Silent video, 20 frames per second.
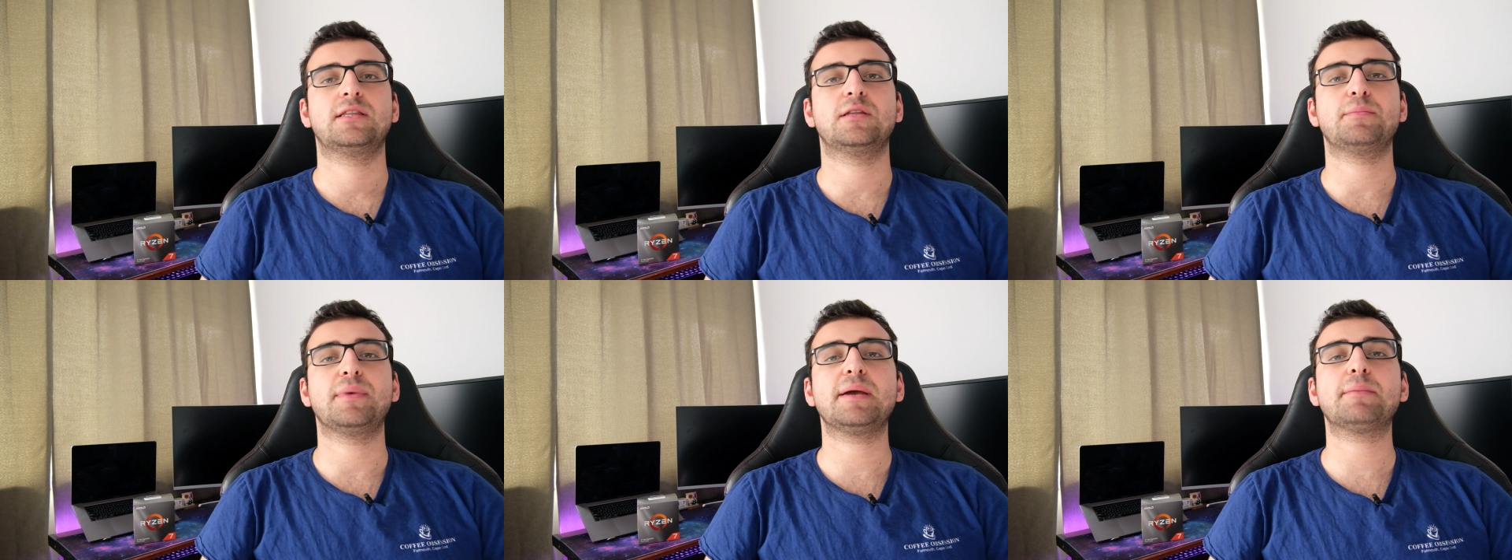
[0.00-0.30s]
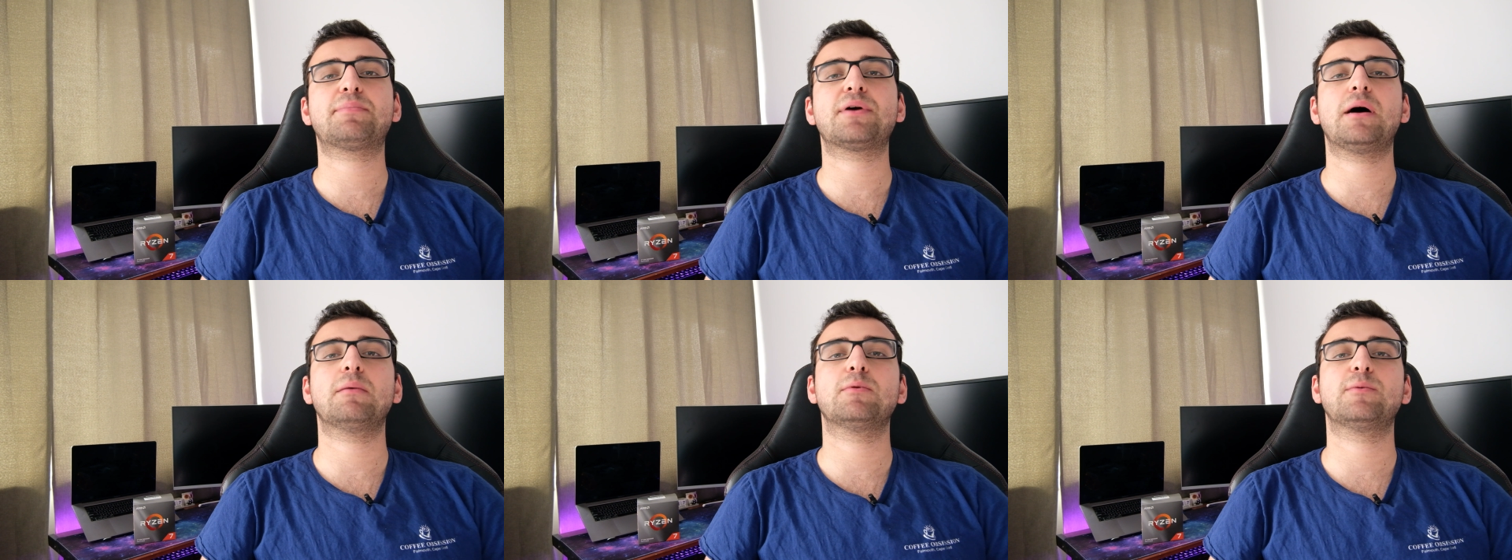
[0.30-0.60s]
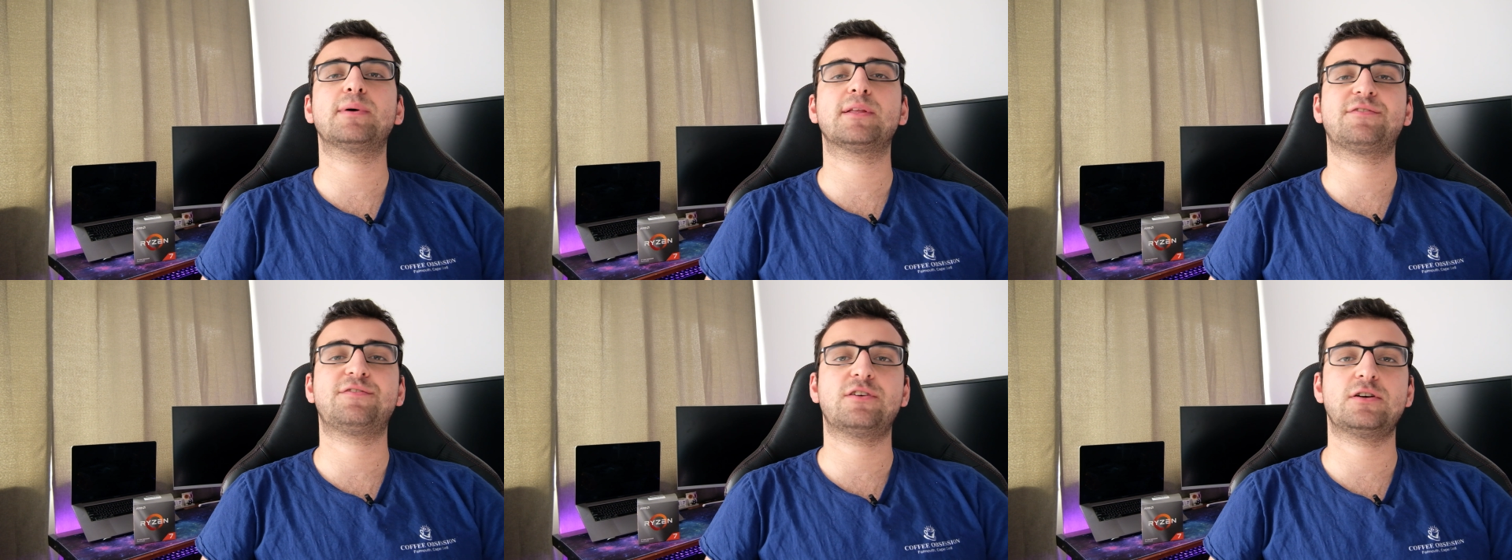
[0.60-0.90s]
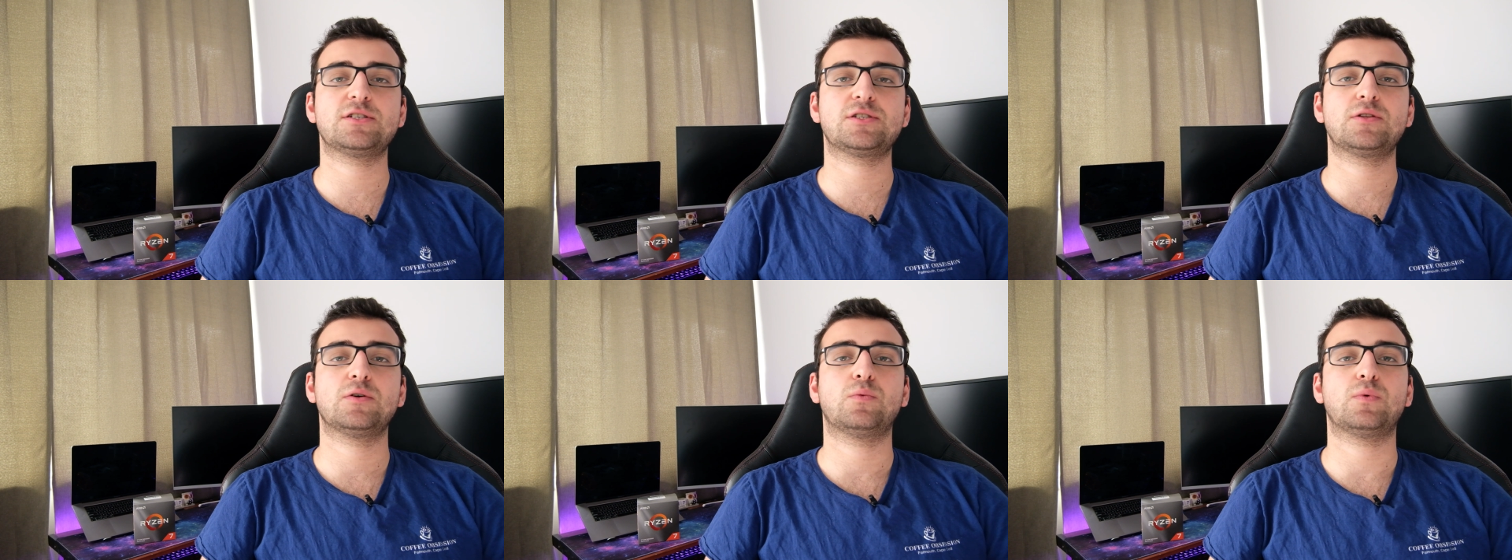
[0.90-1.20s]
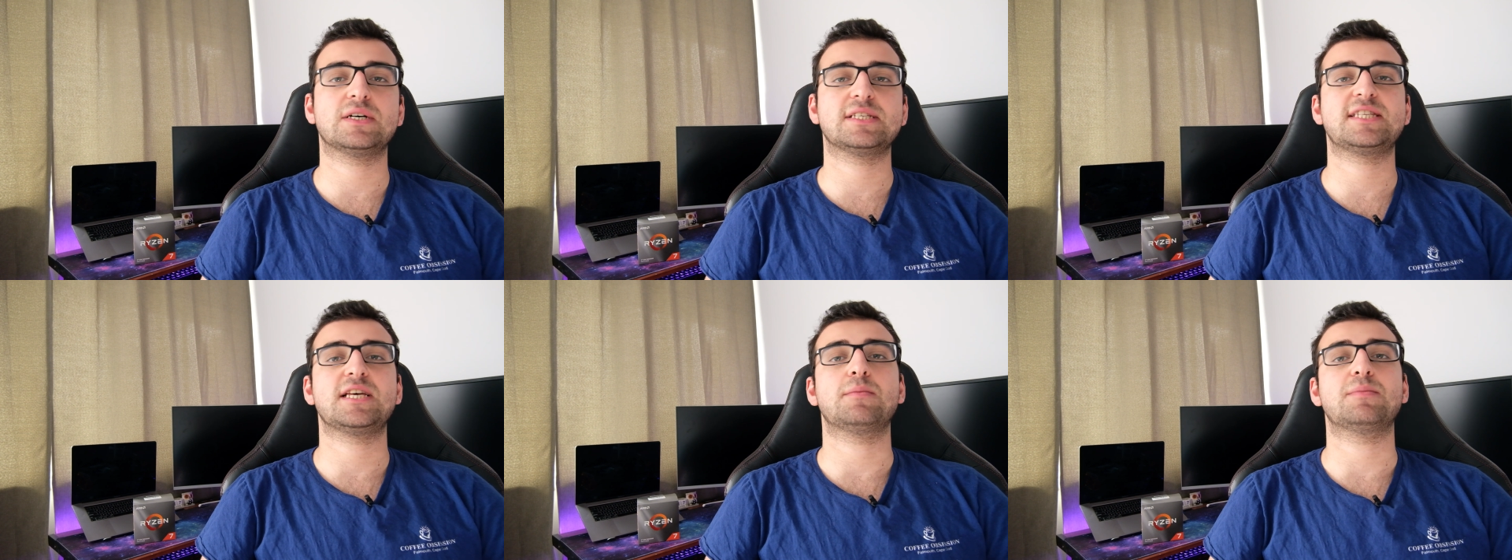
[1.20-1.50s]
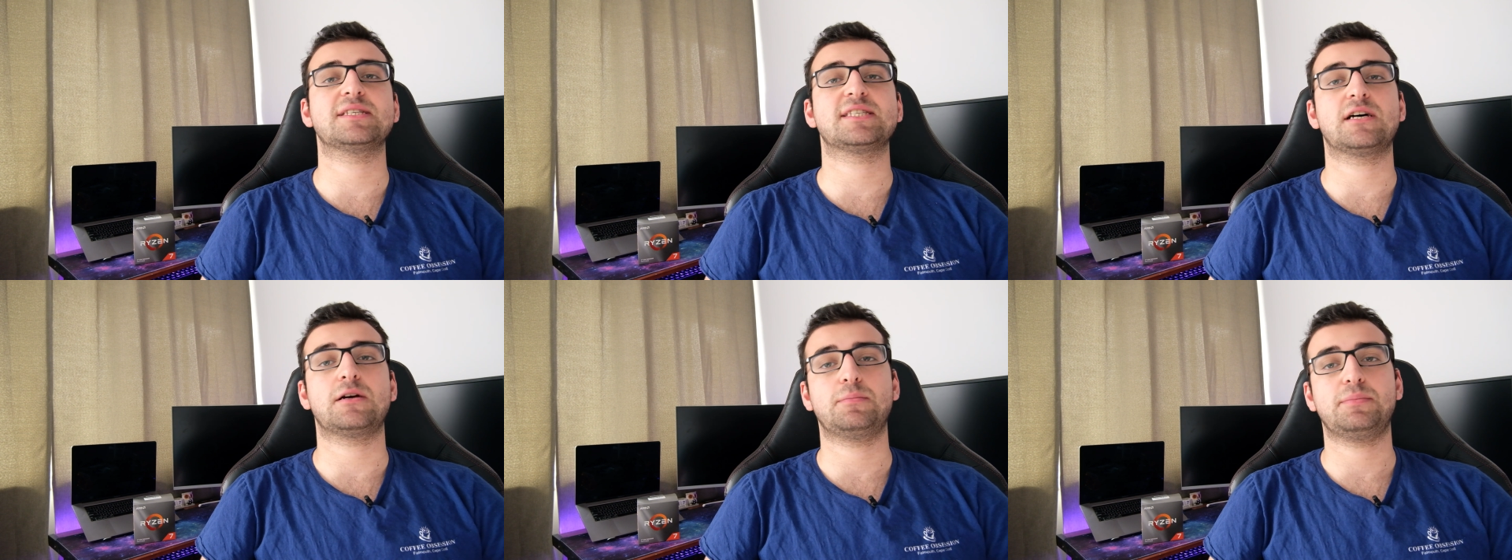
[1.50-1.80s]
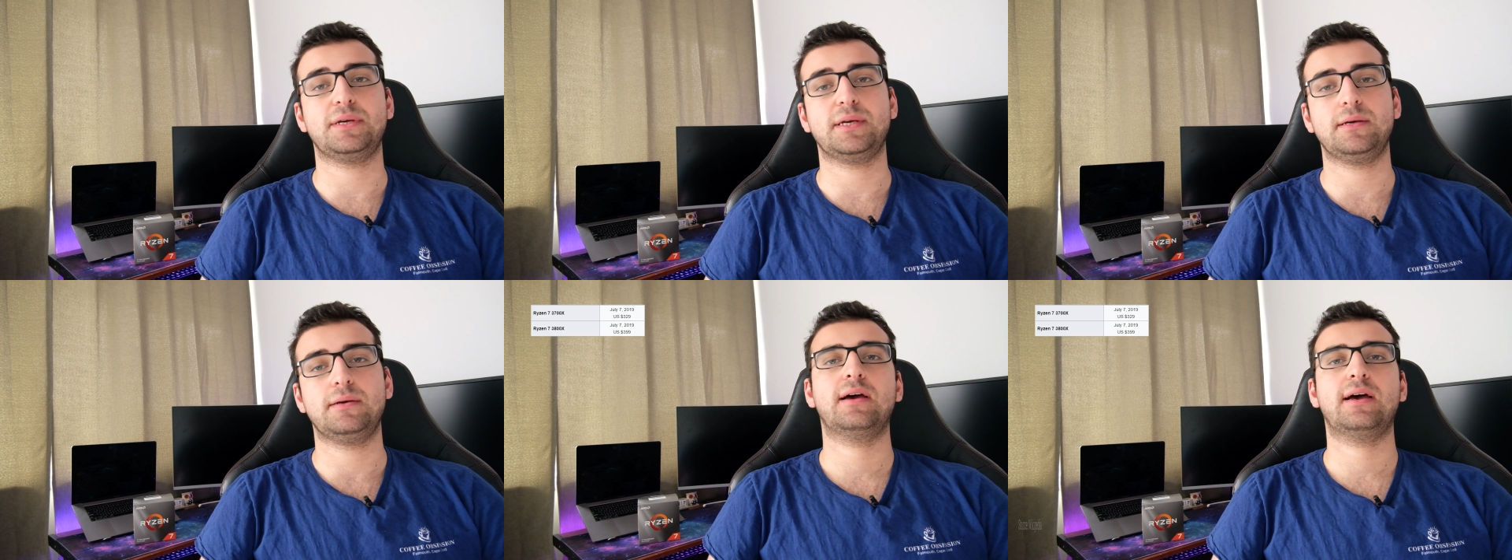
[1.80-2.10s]
The main problem at first was the
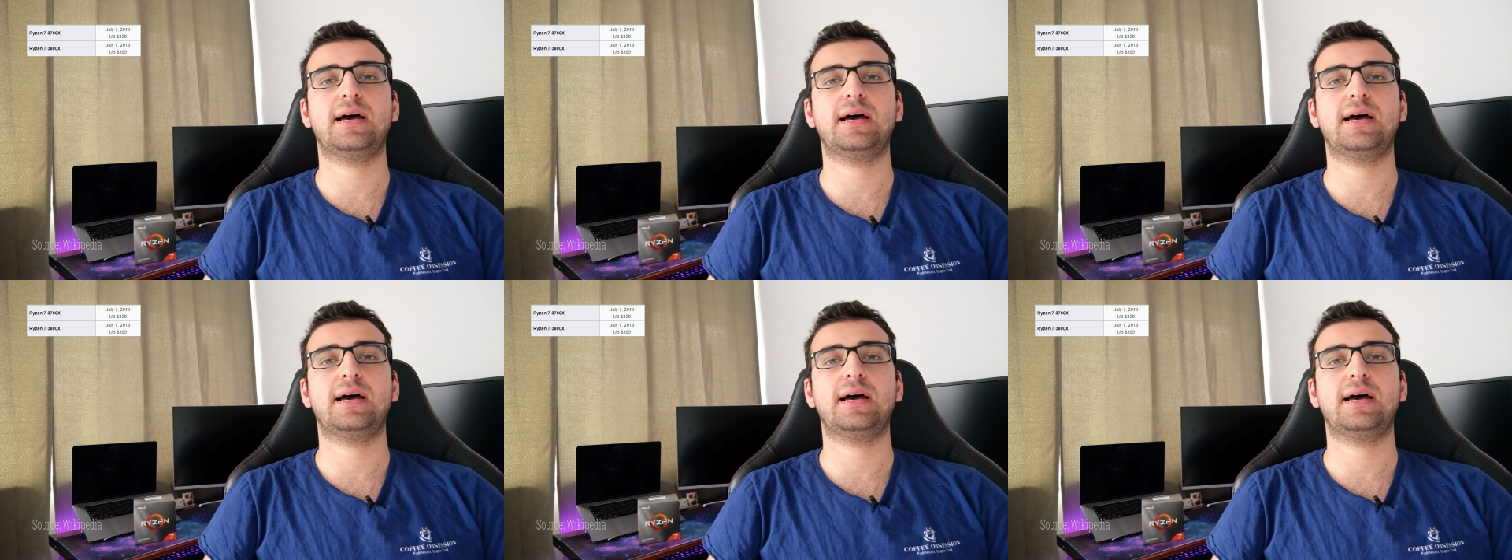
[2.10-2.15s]
MSRP.